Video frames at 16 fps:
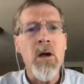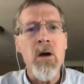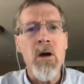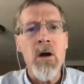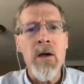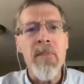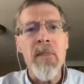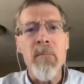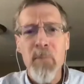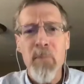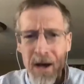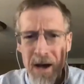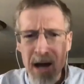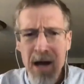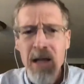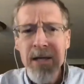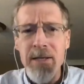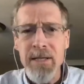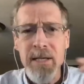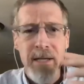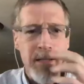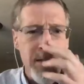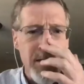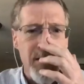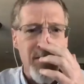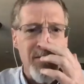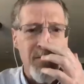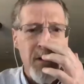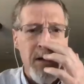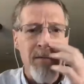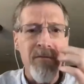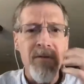on the politics
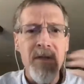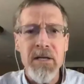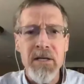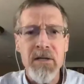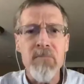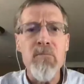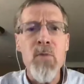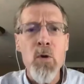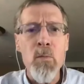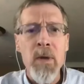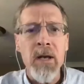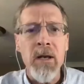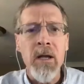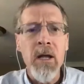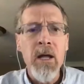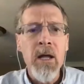of this moment.